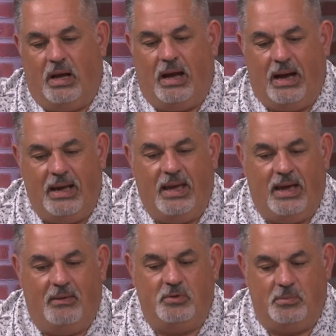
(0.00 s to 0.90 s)
I
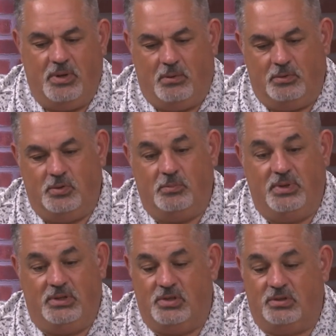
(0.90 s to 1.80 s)
have to be able to
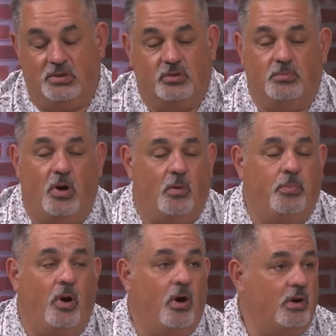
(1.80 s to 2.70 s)
be just a small
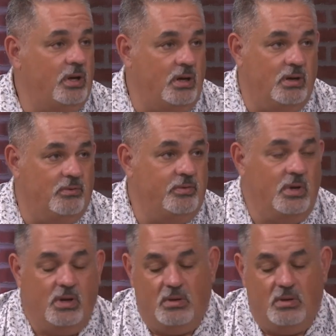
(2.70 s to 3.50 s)
part of